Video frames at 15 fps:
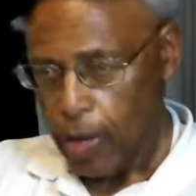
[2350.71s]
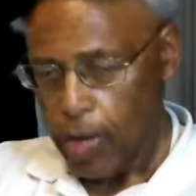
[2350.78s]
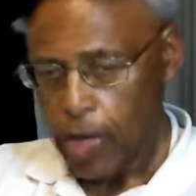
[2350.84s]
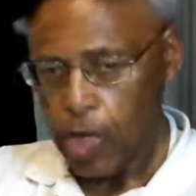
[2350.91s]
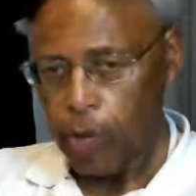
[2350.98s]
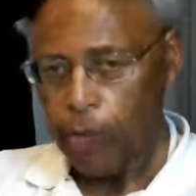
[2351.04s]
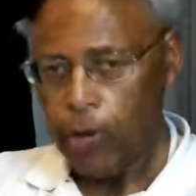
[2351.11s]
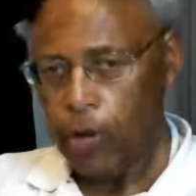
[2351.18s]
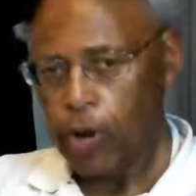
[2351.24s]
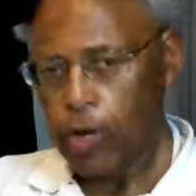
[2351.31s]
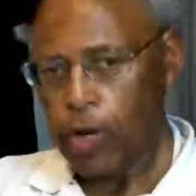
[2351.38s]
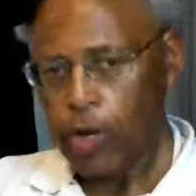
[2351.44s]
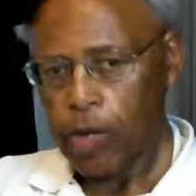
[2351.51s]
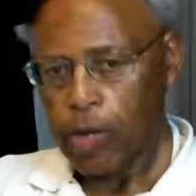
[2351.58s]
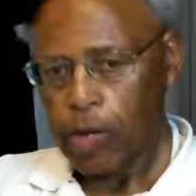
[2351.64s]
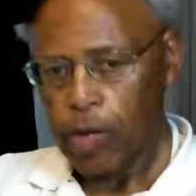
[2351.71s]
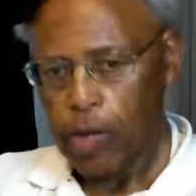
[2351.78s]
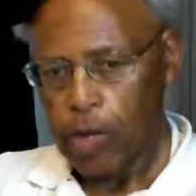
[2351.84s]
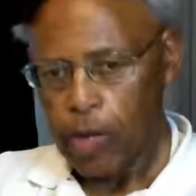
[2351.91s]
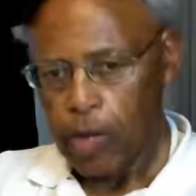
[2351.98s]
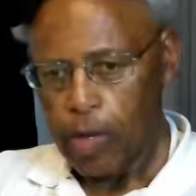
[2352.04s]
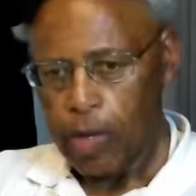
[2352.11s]
and they'll be on a,
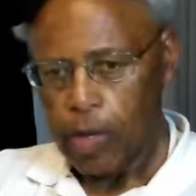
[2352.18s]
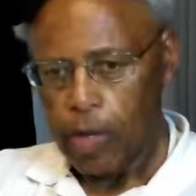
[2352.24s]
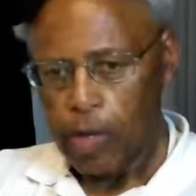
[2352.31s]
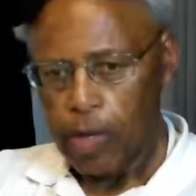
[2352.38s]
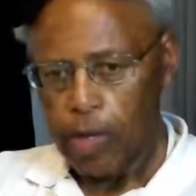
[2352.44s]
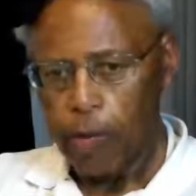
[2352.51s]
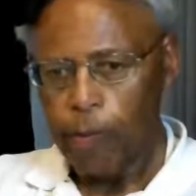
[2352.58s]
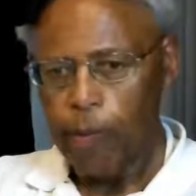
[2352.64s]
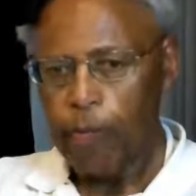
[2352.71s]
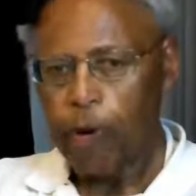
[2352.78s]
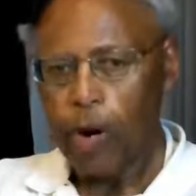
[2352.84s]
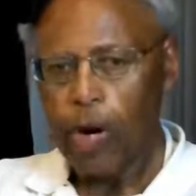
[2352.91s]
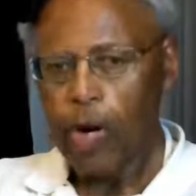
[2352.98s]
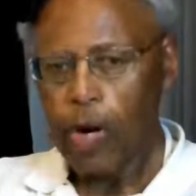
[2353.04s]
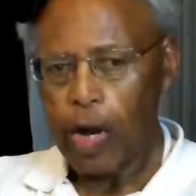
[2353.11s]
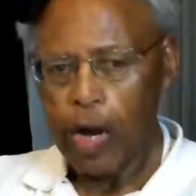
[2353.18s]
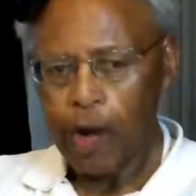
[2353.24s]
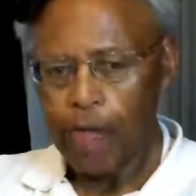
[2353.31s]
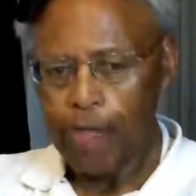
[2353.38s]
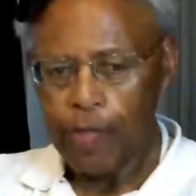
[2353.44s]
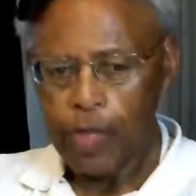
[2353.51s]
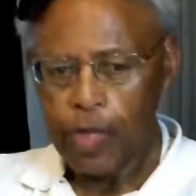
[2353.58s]
they'll be part
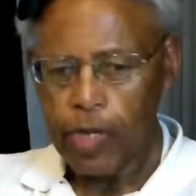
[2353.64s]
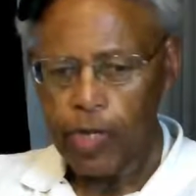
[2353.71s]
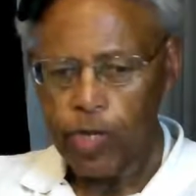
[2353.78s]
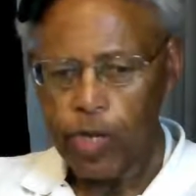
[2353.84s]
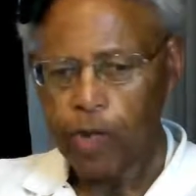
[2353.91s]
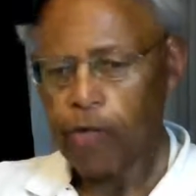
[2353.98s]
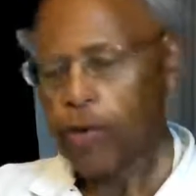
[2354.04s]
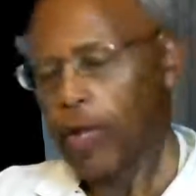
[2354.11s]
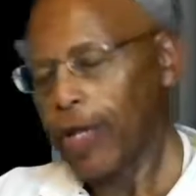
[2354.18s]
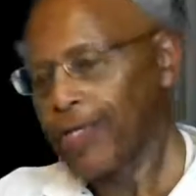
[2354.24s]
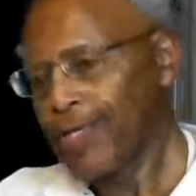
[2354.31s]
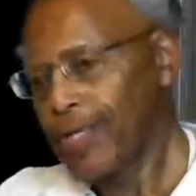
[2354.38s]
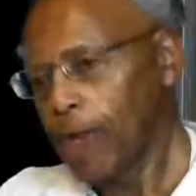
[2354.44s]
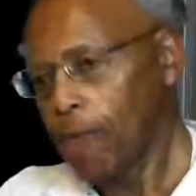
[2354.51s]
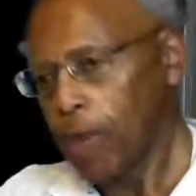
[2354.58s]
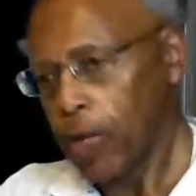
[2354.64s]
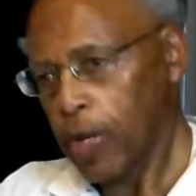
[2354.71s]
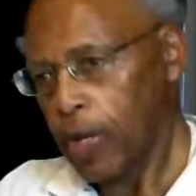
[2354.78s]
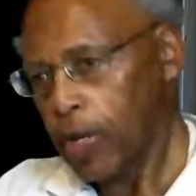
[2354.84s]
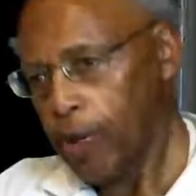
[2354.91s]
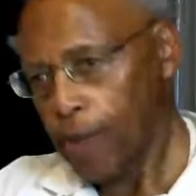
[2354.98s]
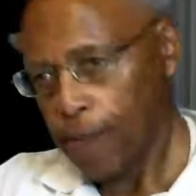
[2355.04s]
of the General
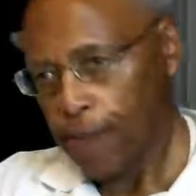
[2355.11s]
Assembly.